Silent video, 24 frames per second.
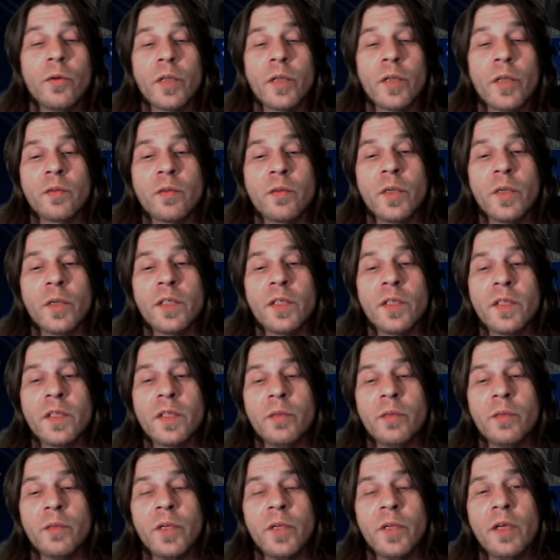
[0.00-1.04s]
That's when he
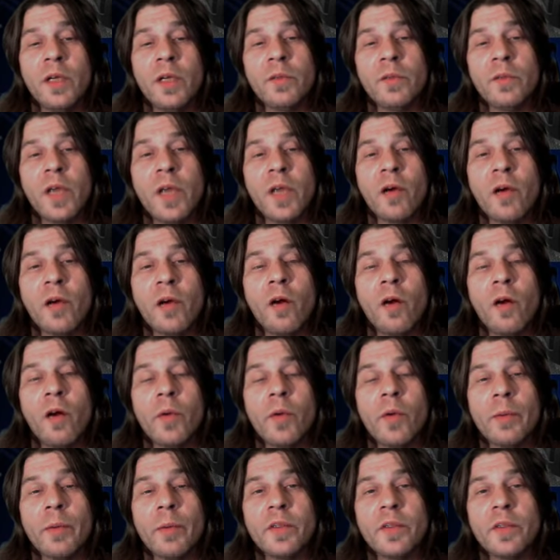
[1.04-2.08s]
said he would take all the
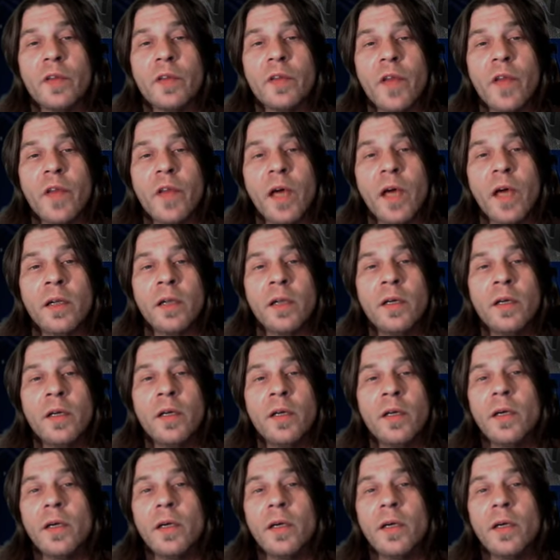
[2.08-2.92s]
way up until then.